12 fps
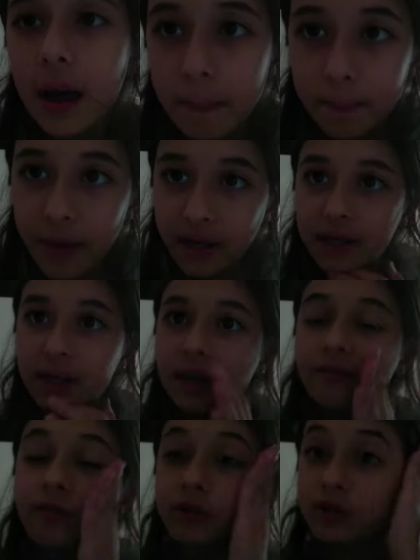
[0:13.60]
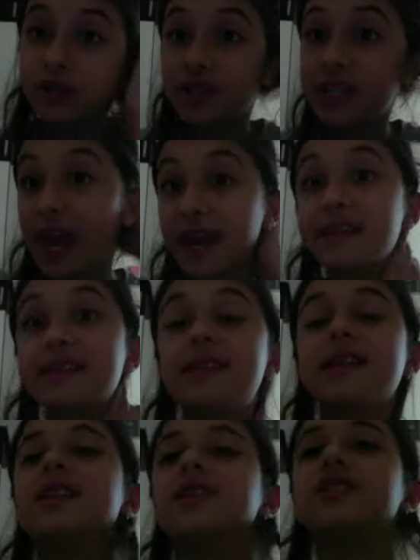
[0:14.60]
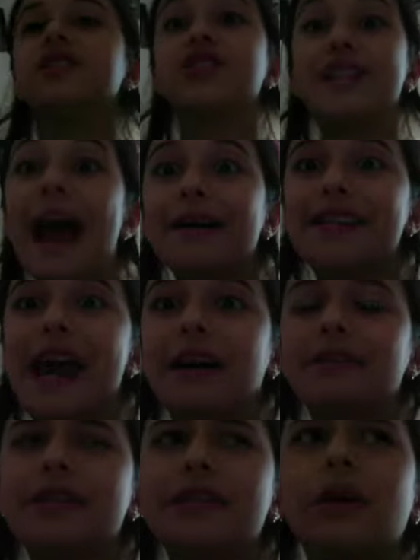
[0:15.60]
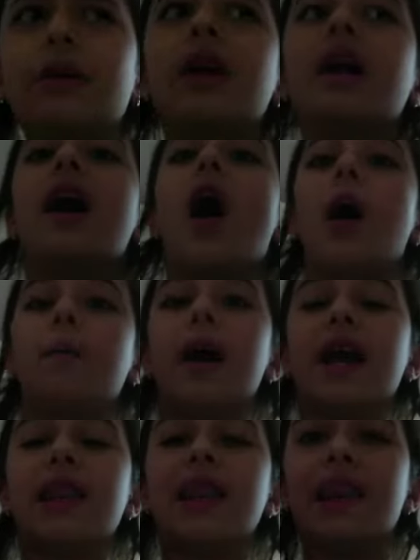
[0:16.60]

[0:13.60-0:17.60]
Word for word: am picking for today's shout out. So, on my